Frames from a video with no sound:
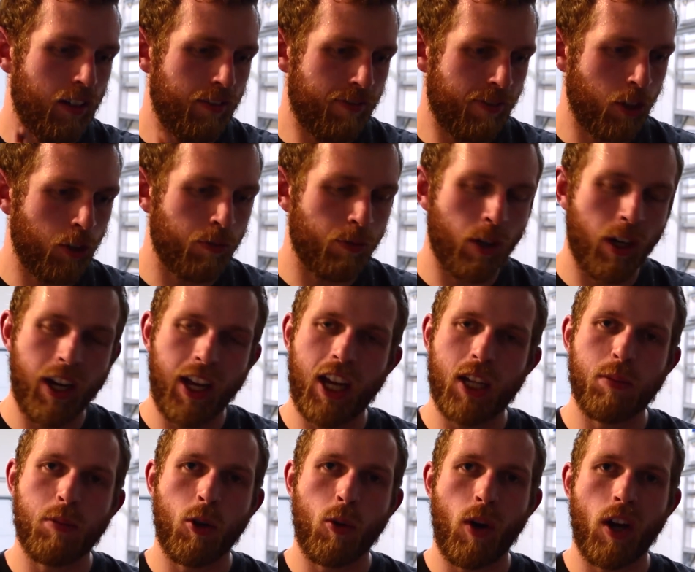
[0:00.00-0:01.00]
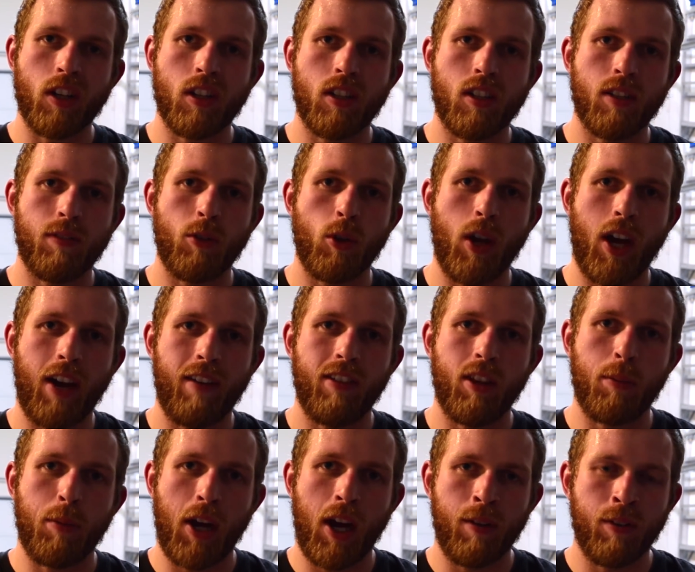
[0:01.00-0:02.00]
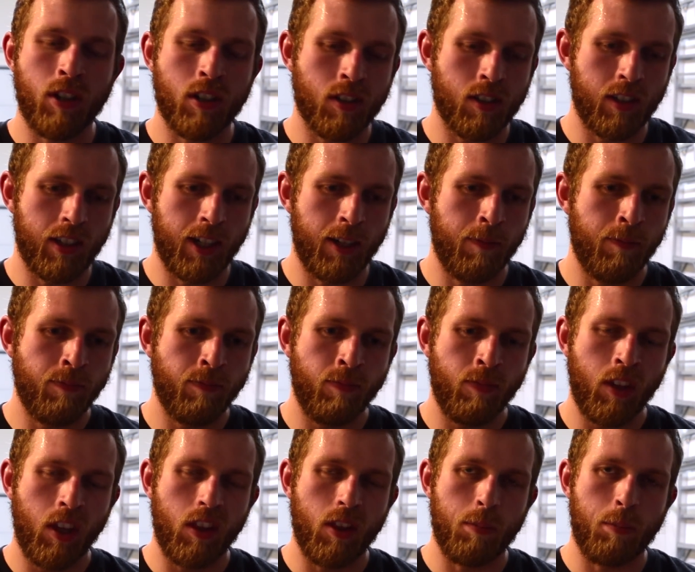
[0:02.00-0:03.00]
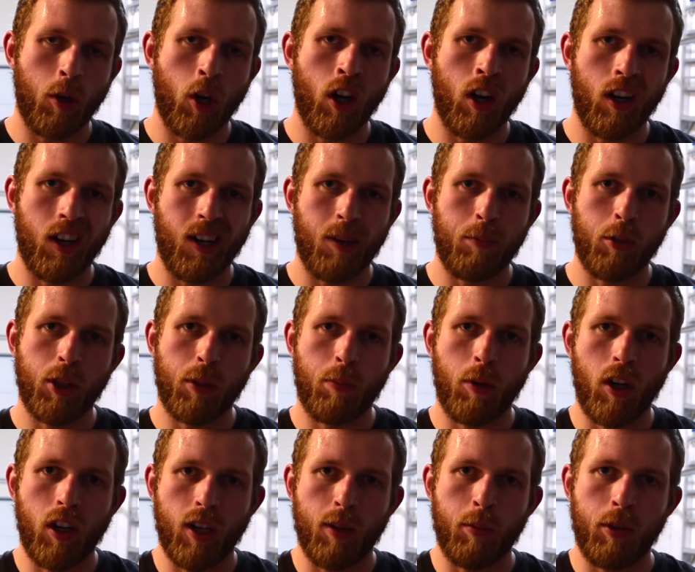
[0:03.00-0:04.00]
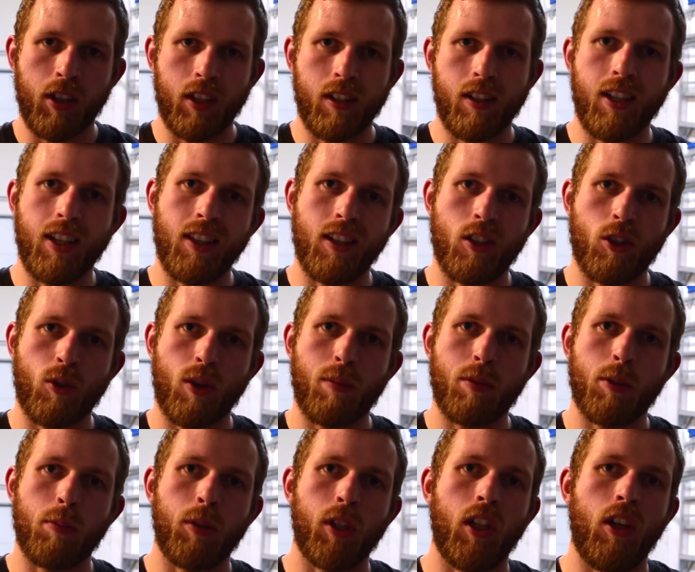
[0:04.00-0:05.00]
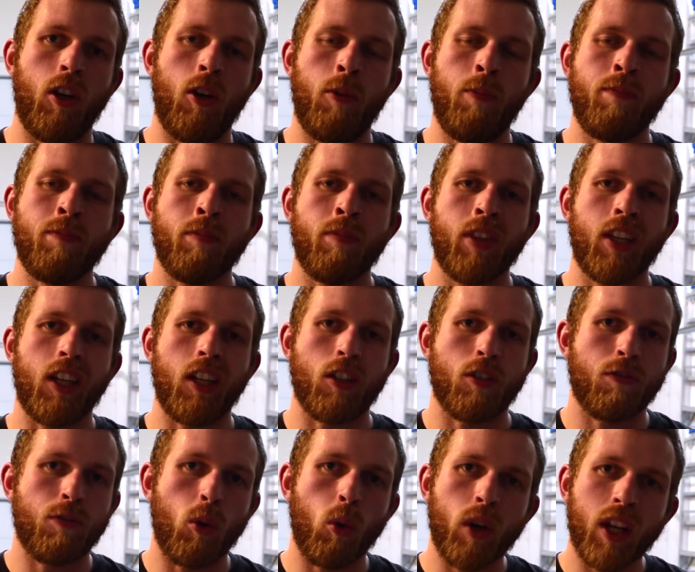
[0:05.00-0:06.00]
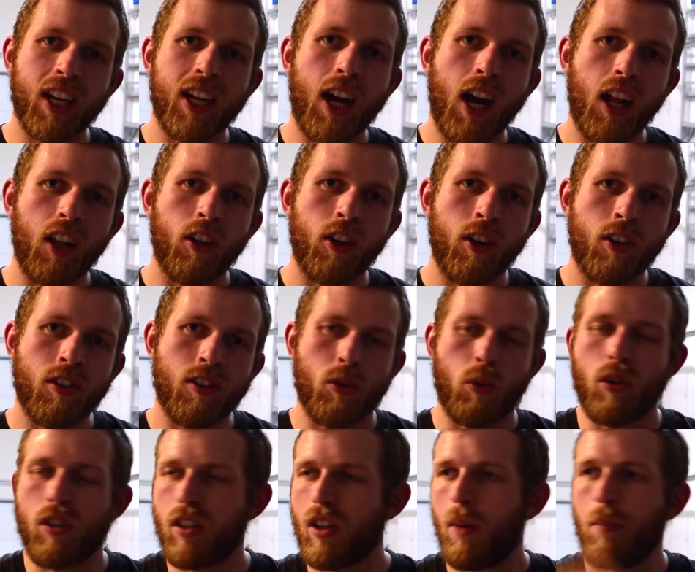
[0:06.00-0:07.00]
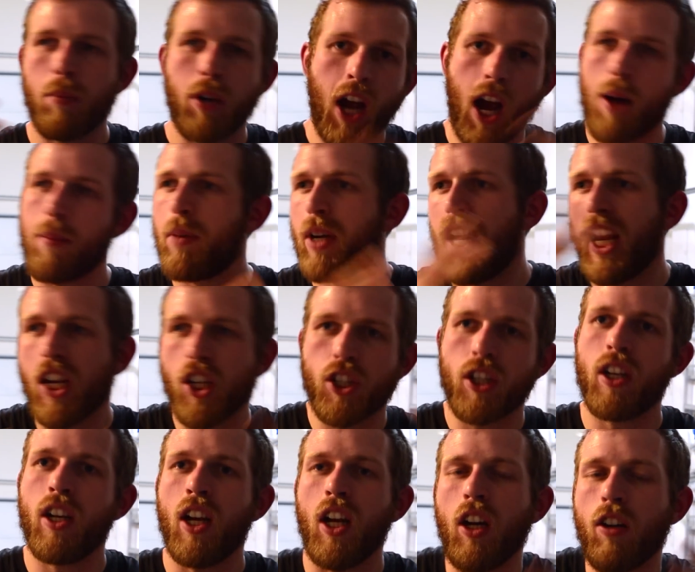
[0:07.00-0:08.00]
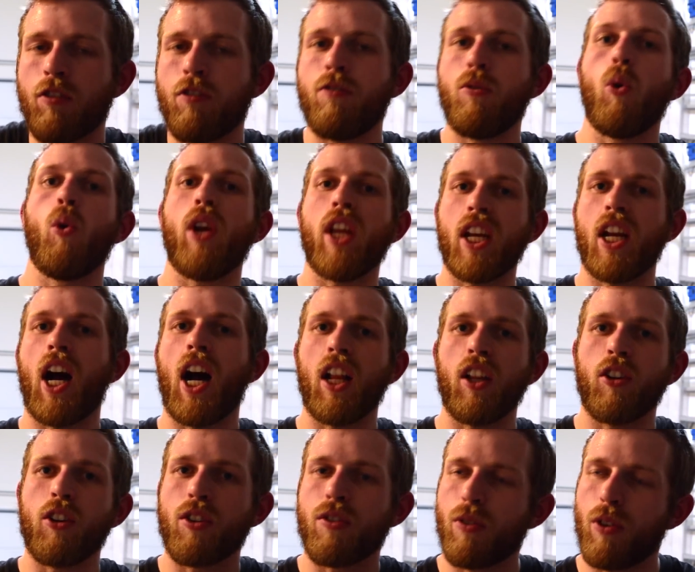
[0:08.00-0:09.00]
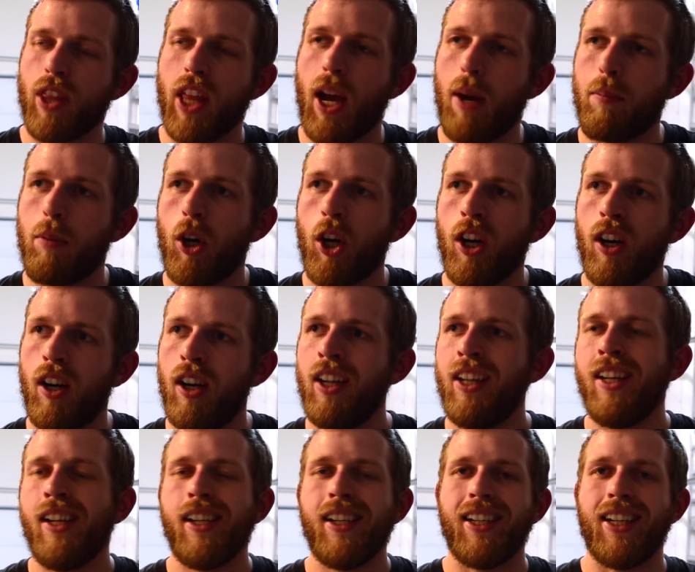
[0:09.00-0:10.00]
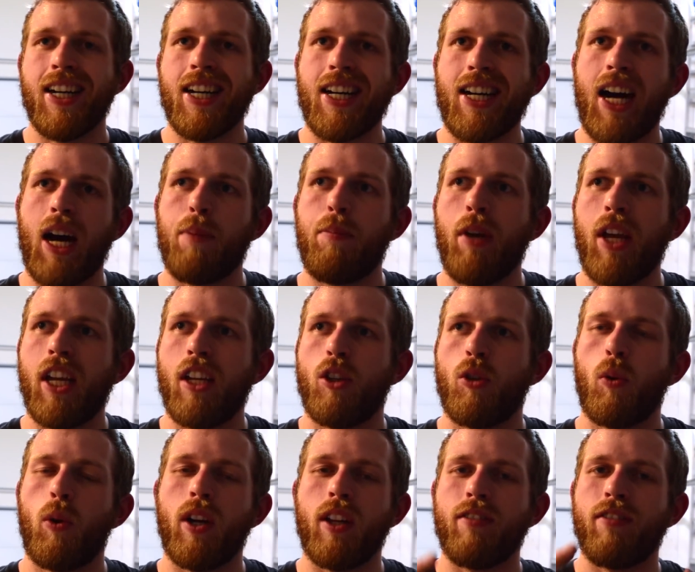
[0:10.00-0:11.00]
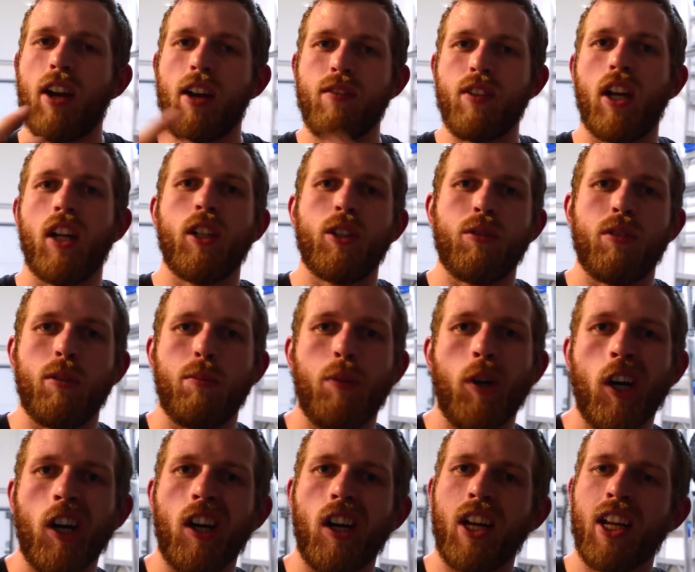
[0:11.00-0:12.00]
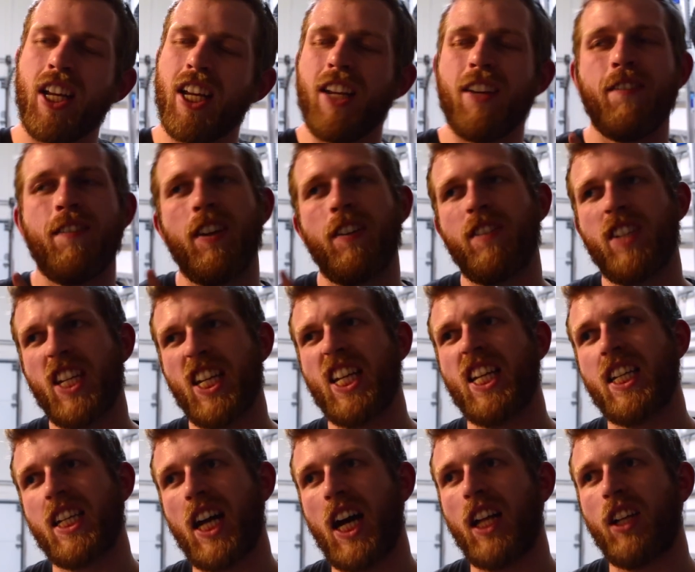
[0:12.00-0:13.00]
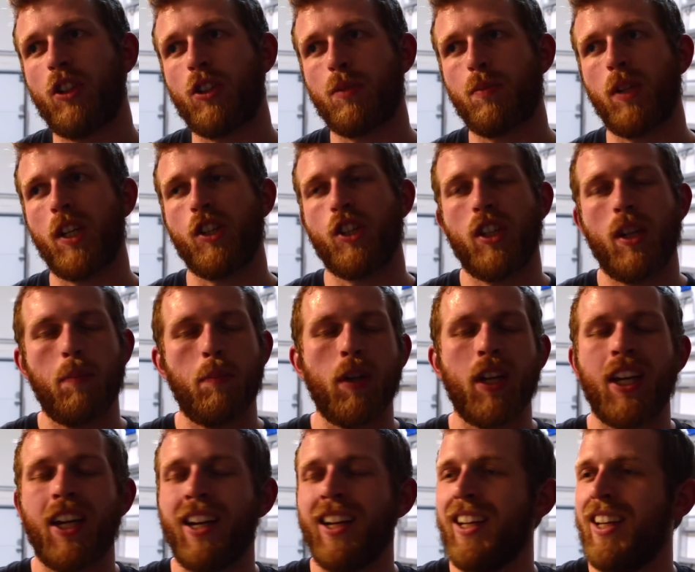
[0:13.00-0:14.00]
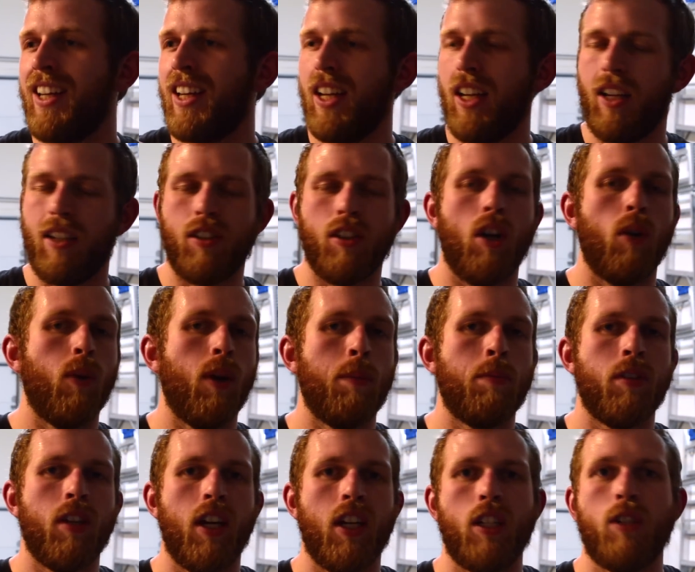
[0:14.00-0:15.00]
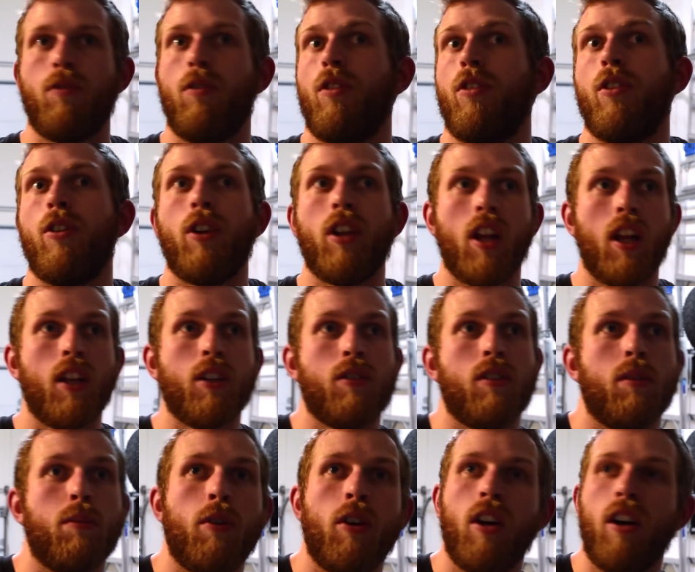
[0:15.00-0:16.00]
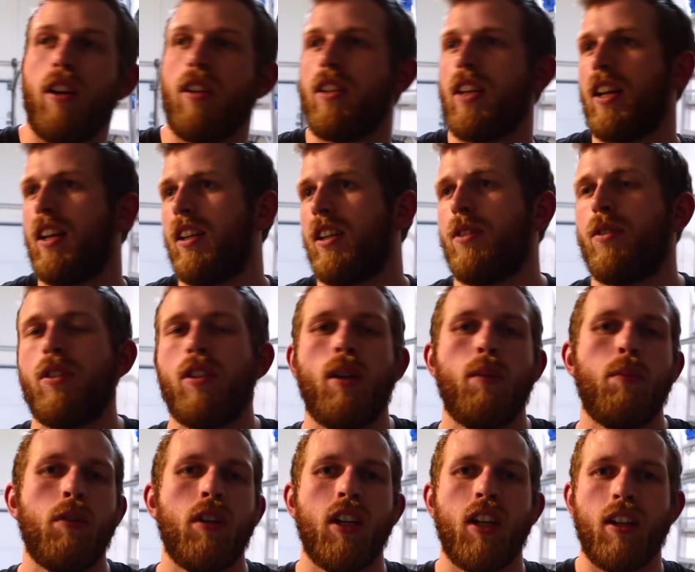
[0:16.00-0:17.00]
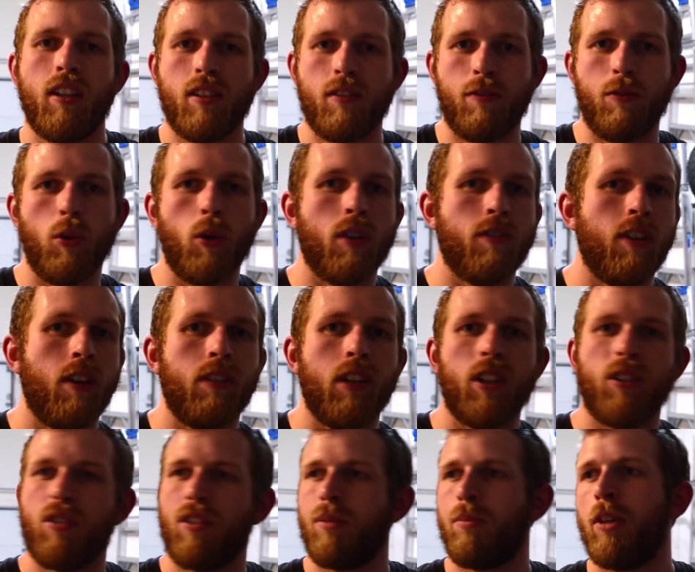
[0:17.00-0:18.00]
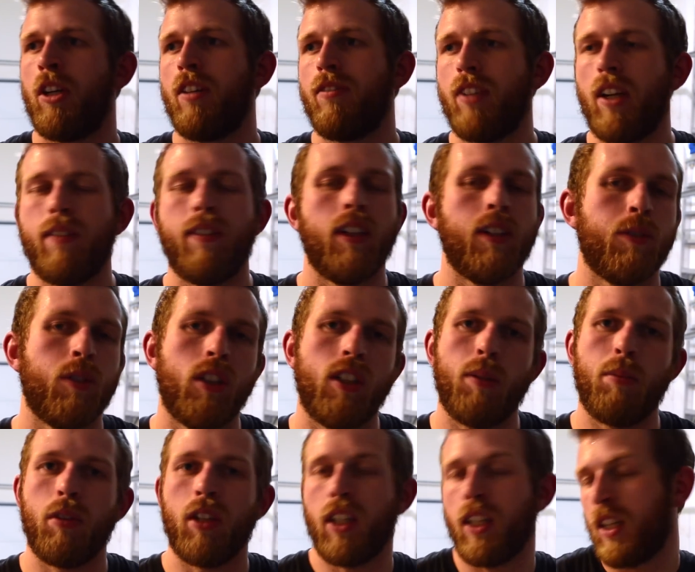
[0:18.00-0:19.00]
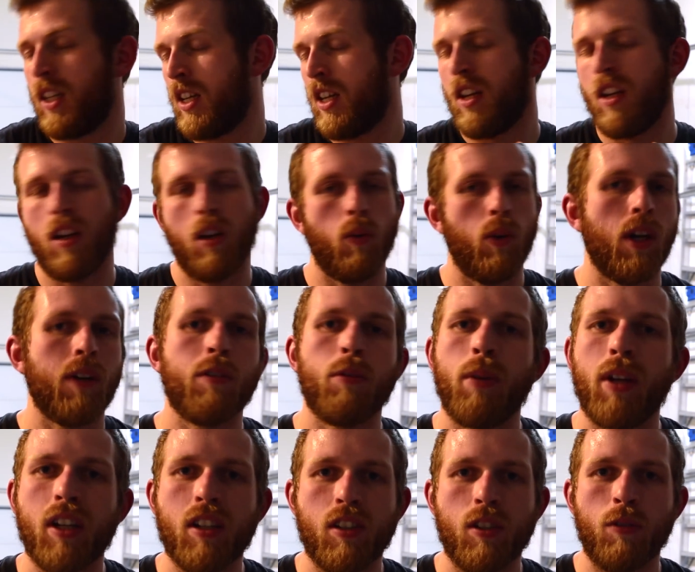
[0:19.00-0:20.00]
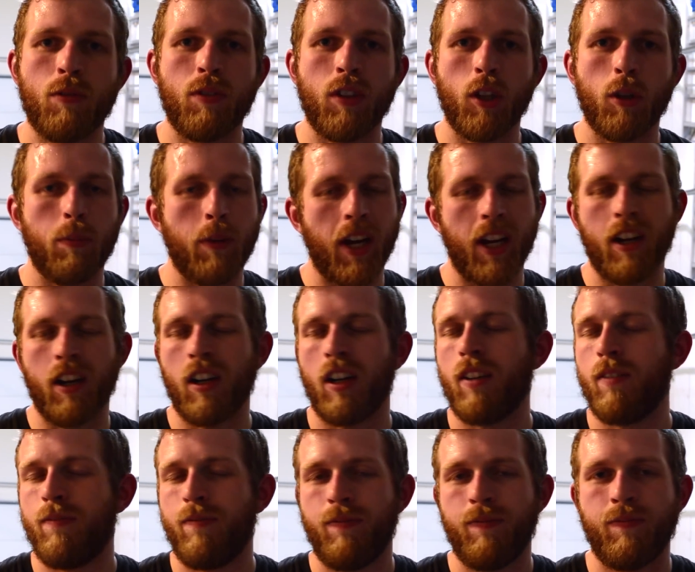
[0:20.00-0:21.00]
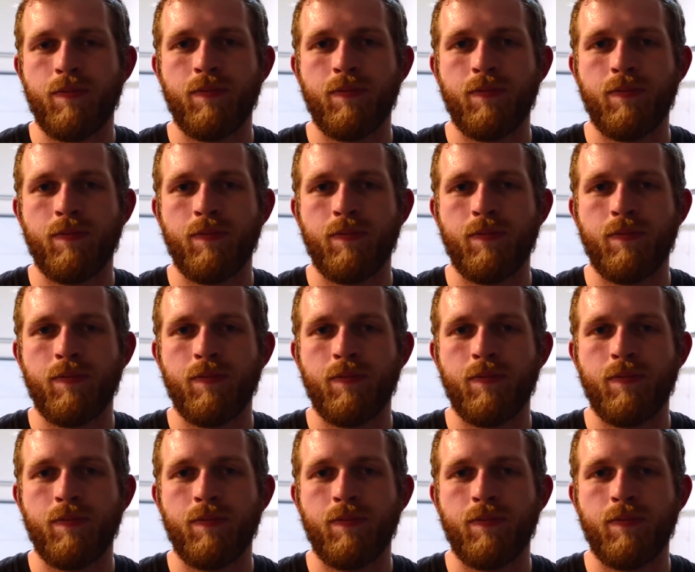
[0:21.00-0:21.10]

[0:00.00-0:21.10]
Feel free to ask me questions if you have them. Obviously, I'll put the part number in the description below. It's $40 or some combination of $40 for that part. I paid $25 for the part, $15 plus shipping. Saw websites for $30 for the part, $10 for shipping, $45 for the part, $5 for shipping. Whatever makes you feel better,